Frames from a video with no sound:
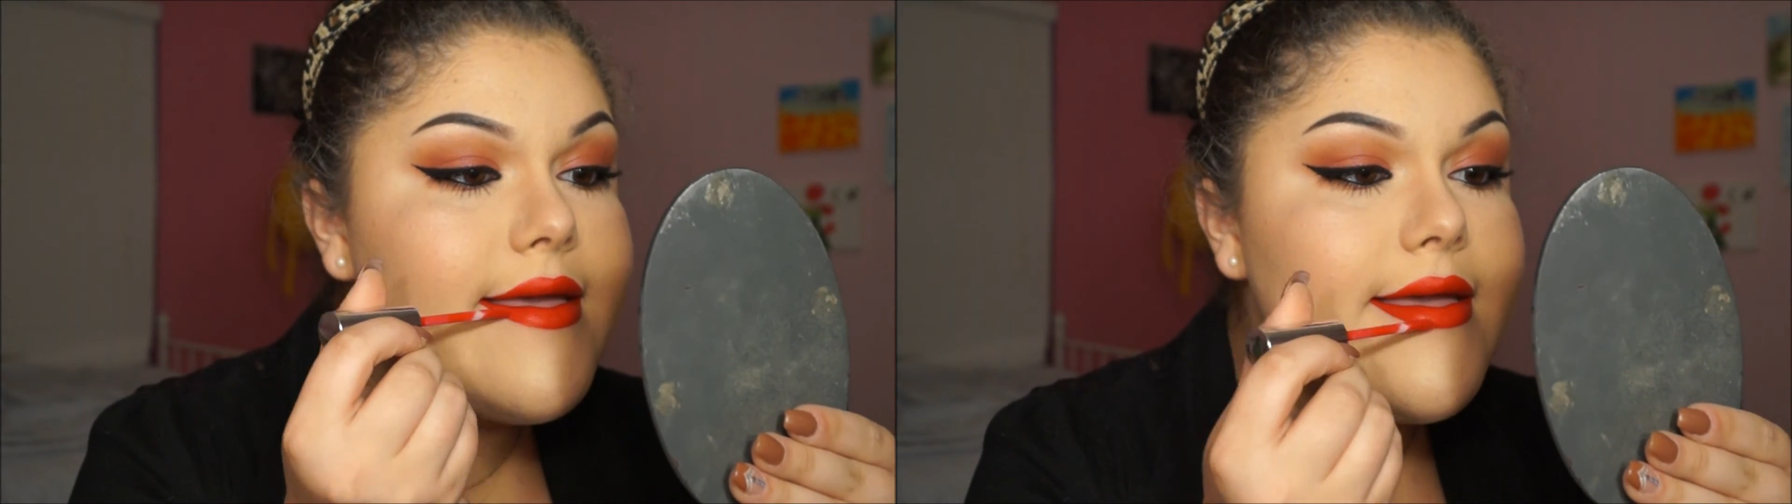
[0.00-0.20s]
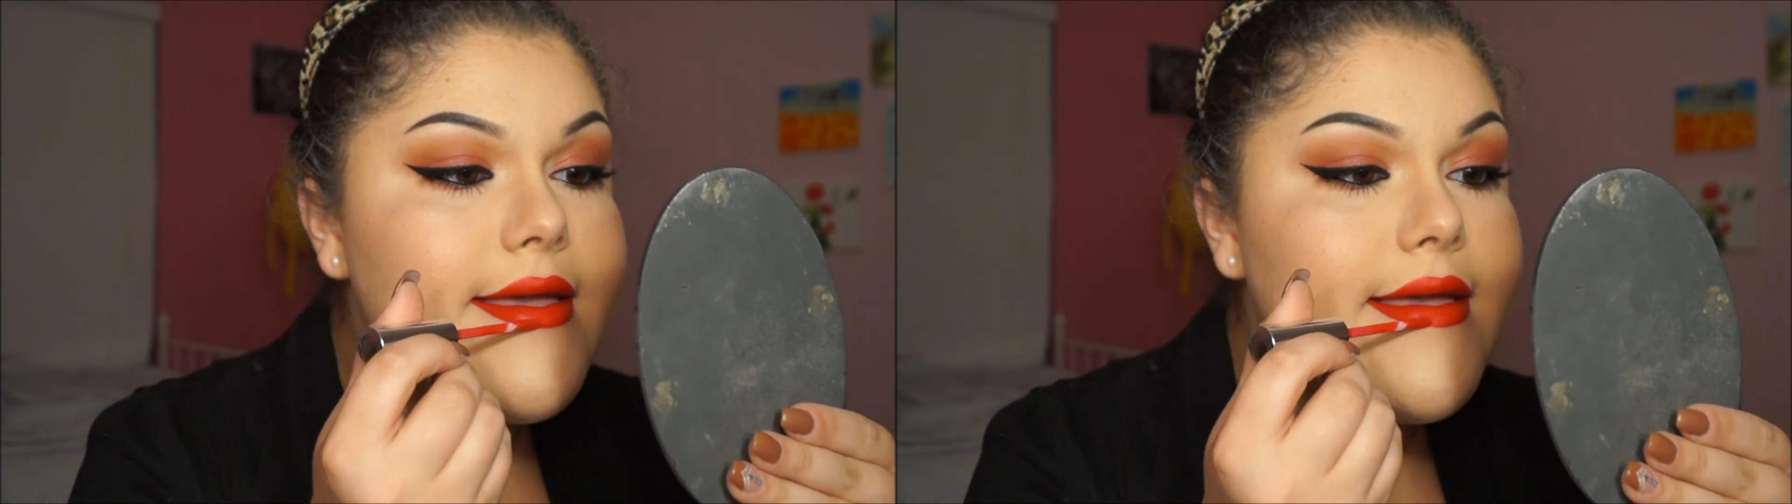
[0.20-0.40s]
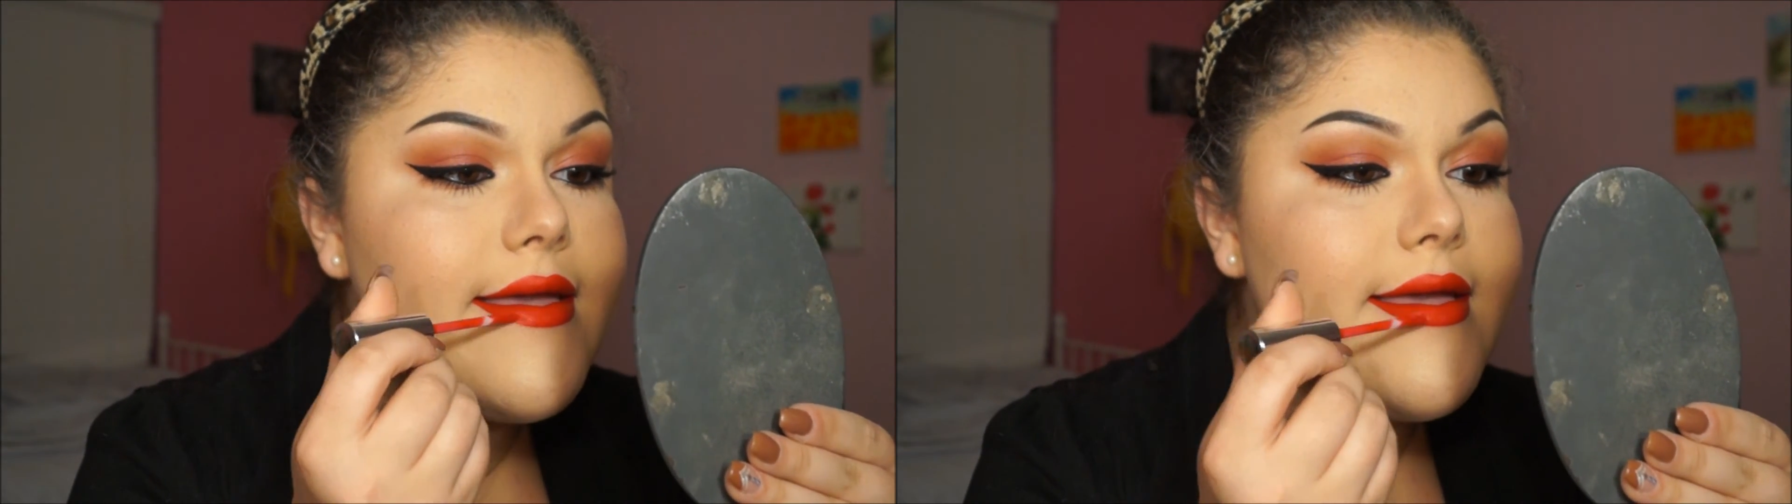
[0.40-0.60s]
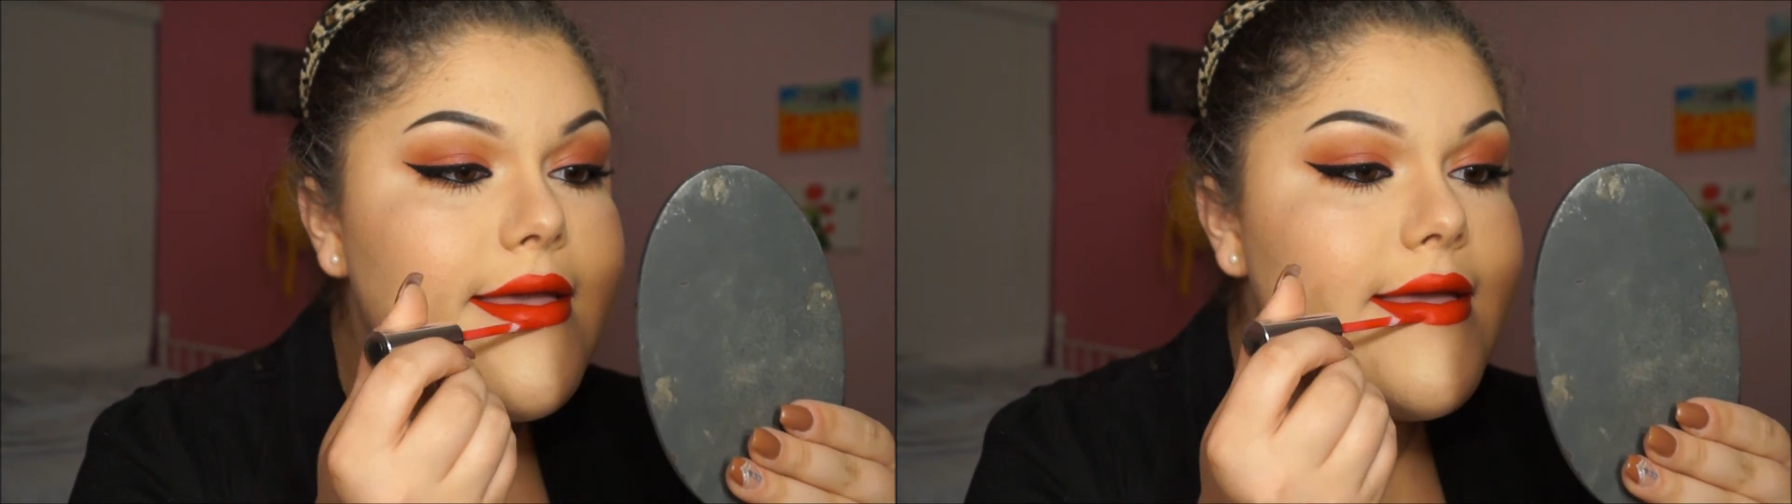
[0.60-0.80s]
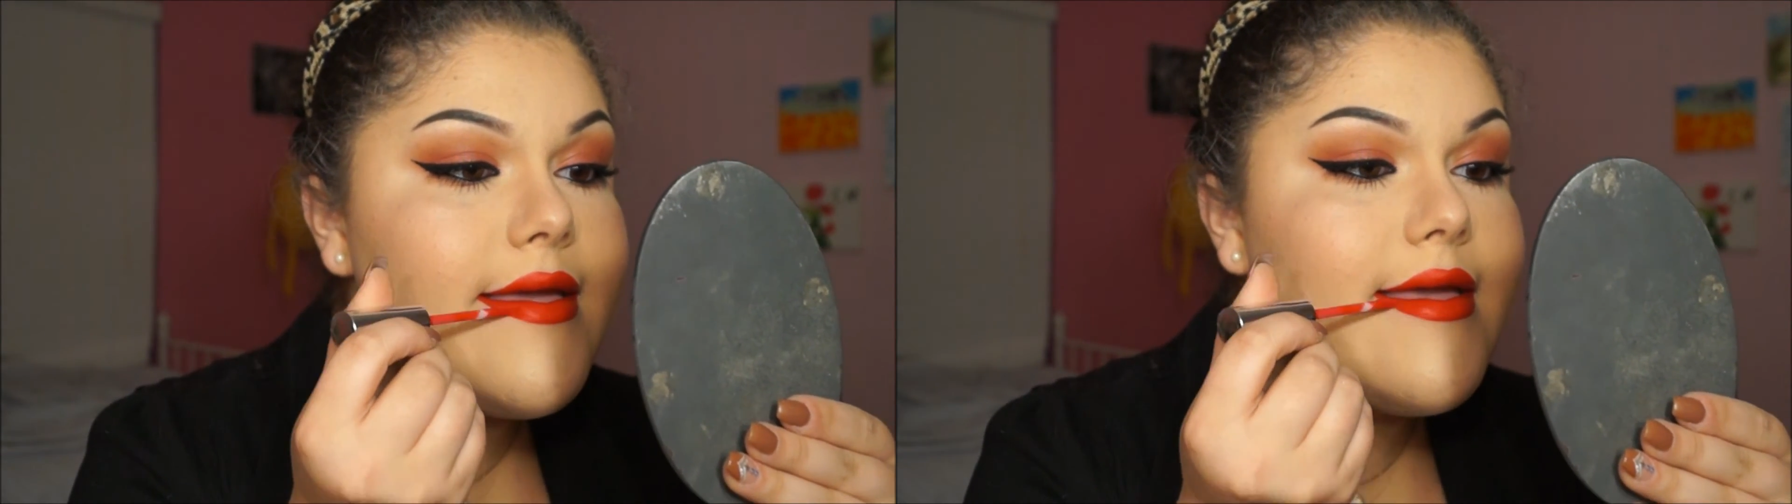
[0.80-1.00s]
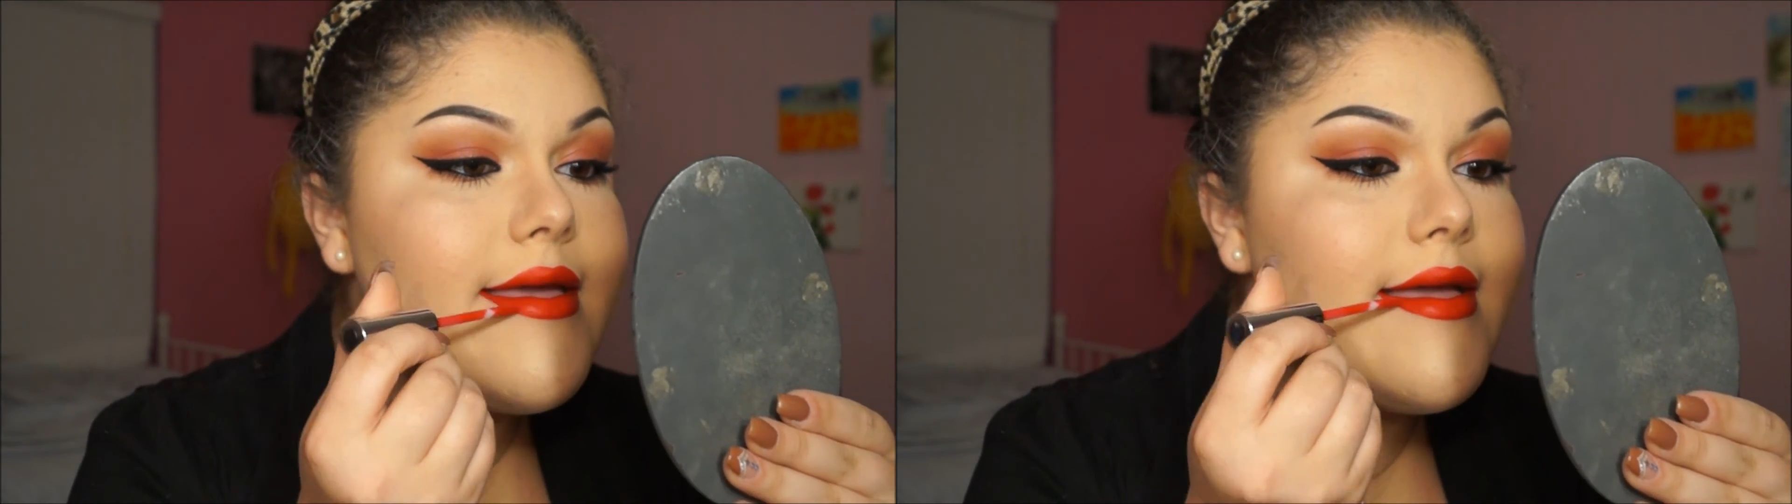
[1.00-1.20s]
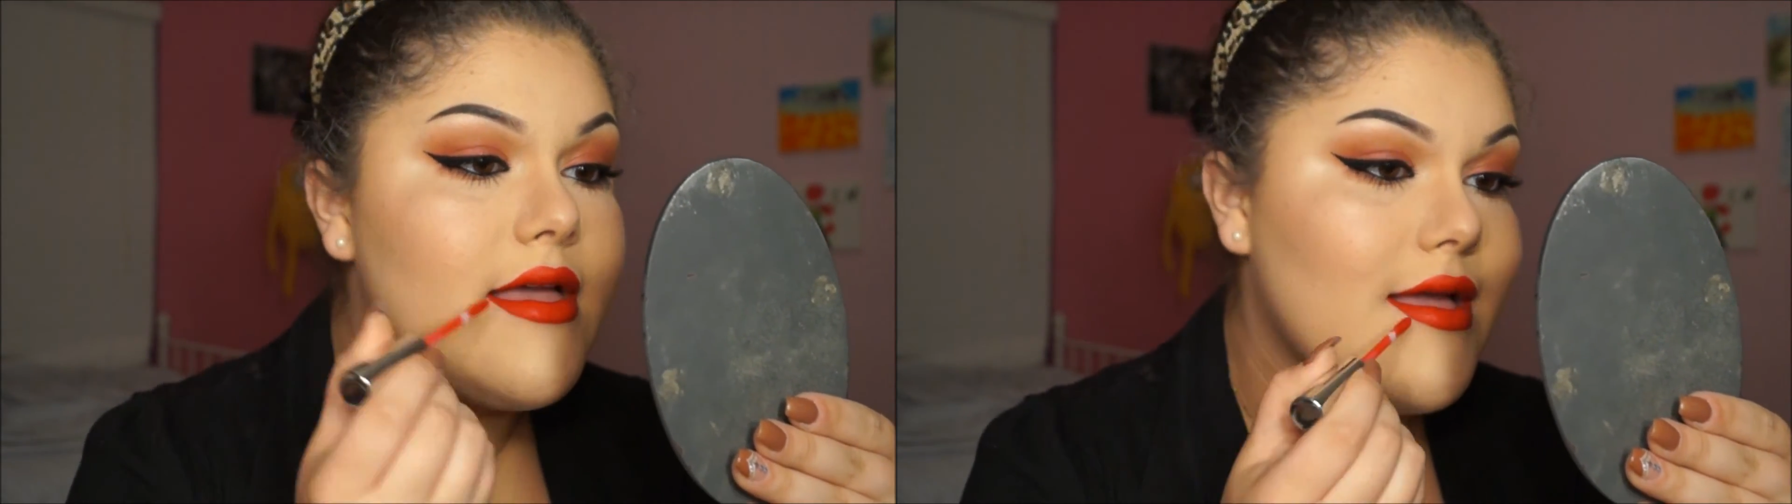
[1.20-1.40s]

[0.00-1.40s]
would look good with it.